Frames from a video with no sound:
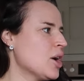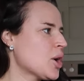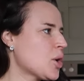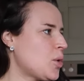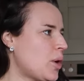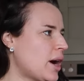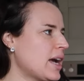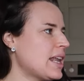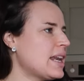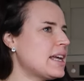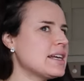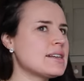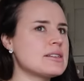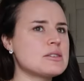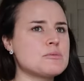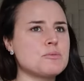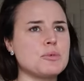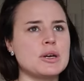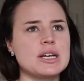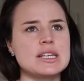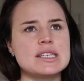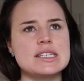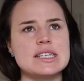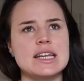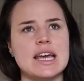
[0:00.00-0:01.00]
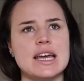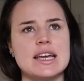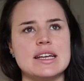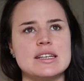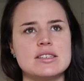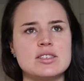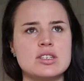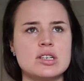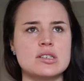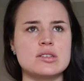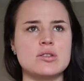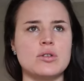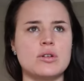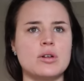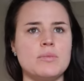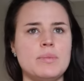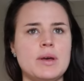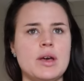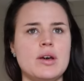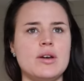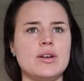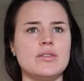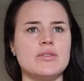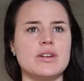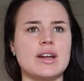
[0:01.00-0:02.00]
quite like spring today. It's just gone a
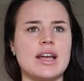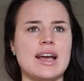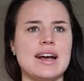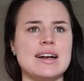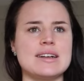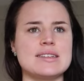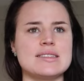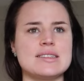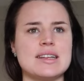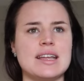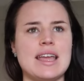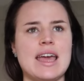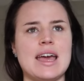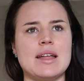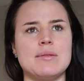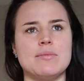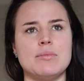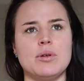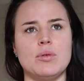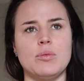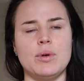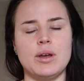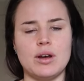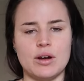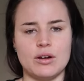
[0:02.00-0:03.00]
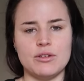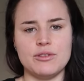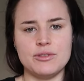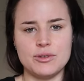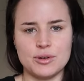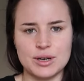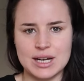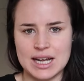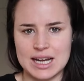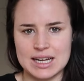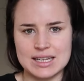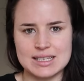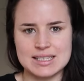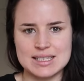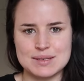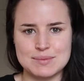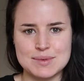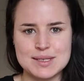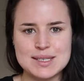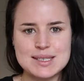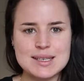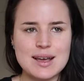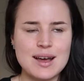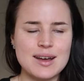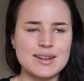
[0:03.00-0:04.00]
bit overcast again, but we are forecast some
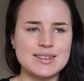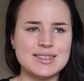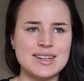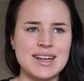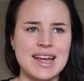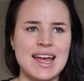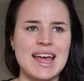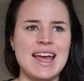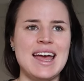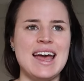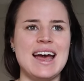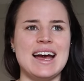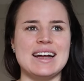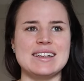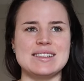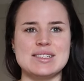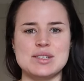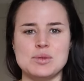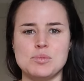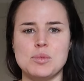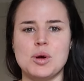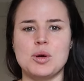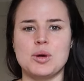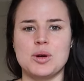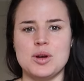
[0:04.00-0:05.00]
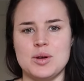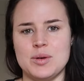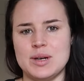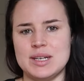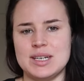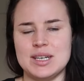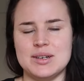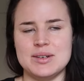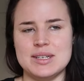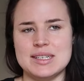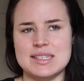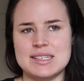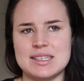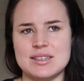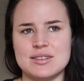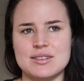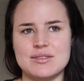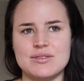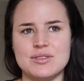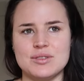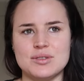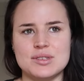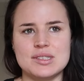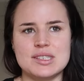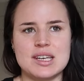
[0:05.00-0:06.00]
sun, and tomorrow I know it's just
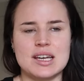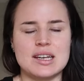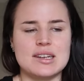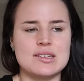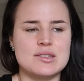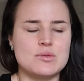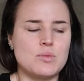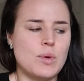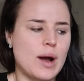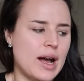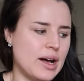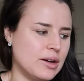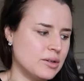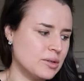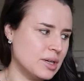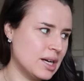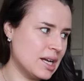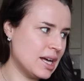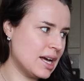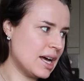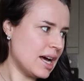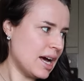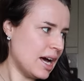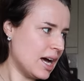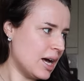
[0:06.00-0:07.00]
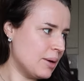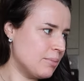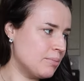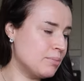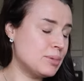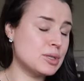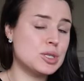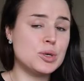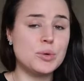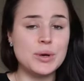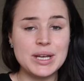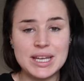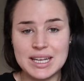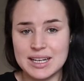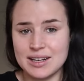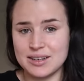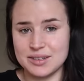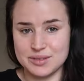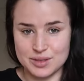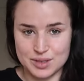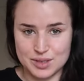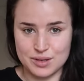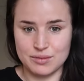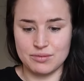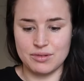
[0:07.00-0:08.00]
full sun as well, between
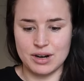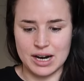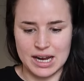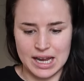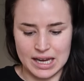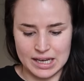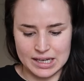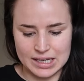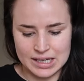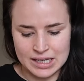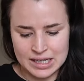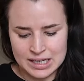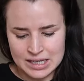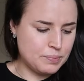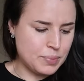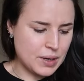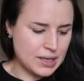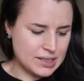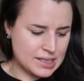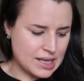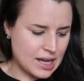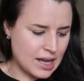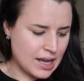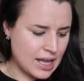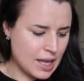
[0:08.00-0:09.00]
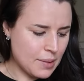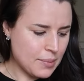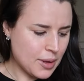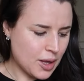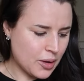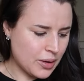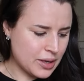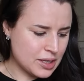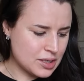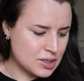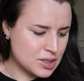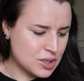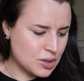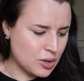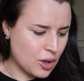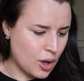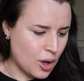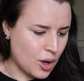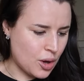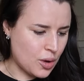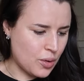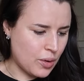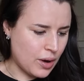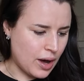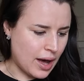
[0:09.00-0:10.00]
lots of rain. But I am going to
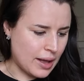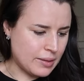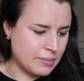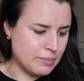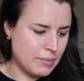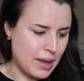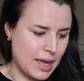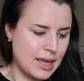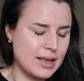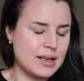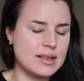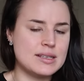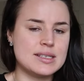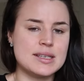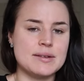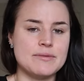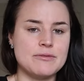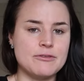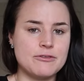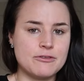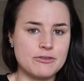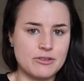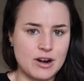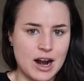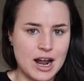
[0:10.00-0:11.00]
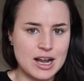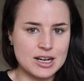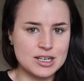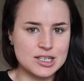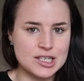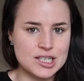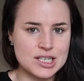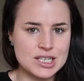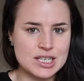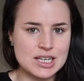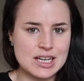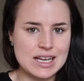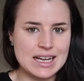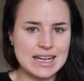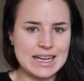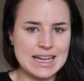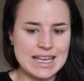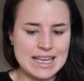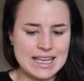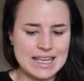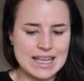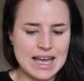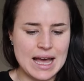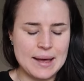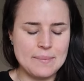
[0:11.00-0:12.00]
go and make some fresh
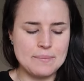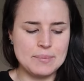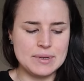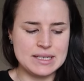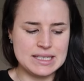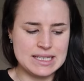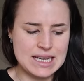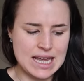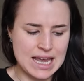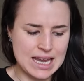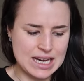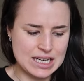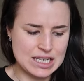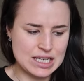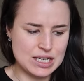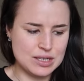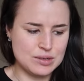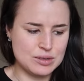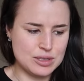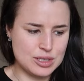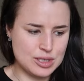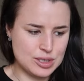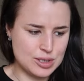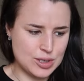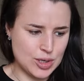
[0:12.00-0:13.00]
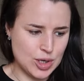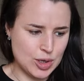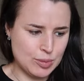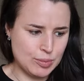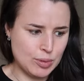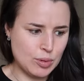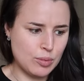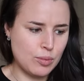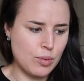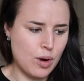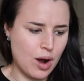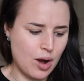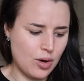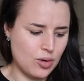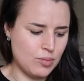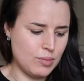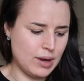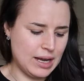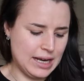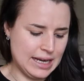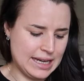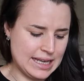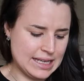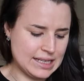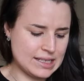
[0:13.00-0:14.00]
leek and potato soup while
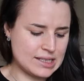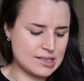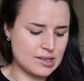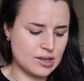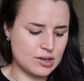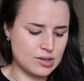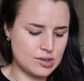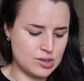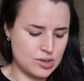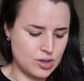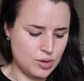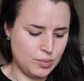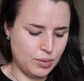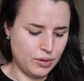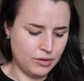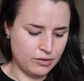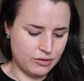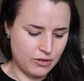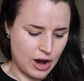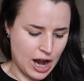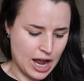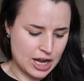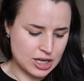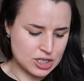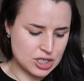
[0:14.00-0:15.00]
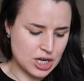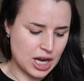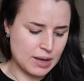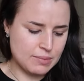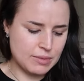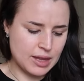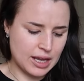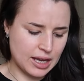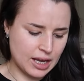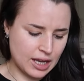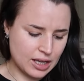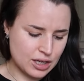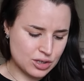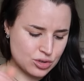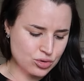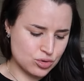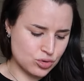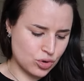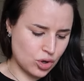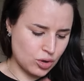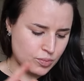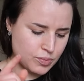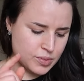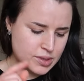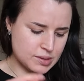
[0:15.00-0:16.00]
my leeks are super fresh. I'm then gonna
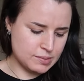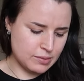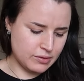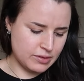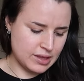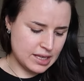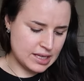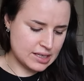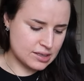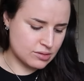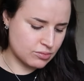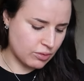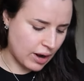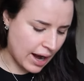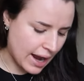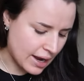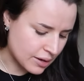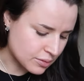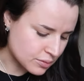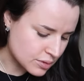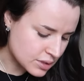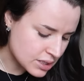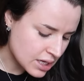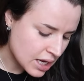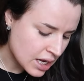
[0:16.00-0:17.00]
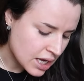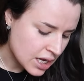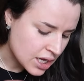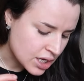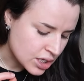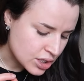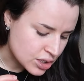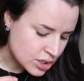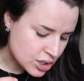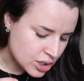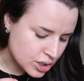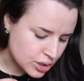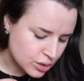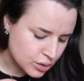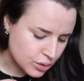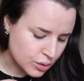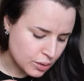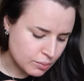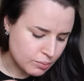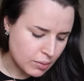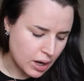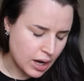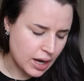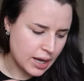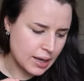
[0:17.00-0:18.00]
drop some of these round to
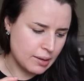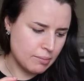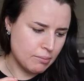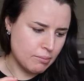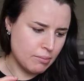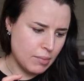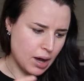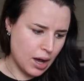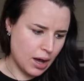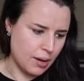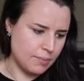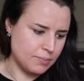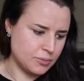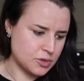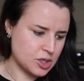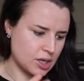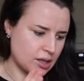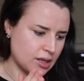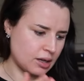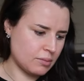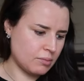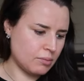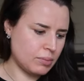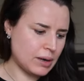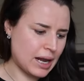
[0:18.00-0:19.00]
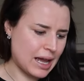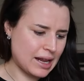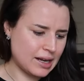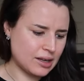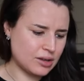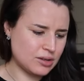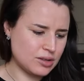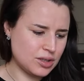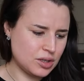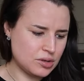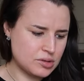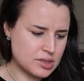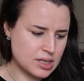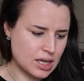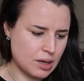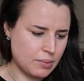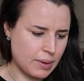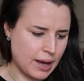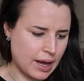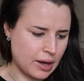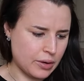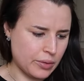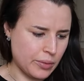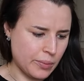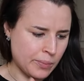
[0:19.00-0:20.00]
my mum. So I think I'm planning on using
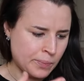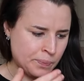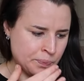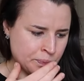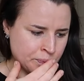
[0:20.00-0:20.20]
about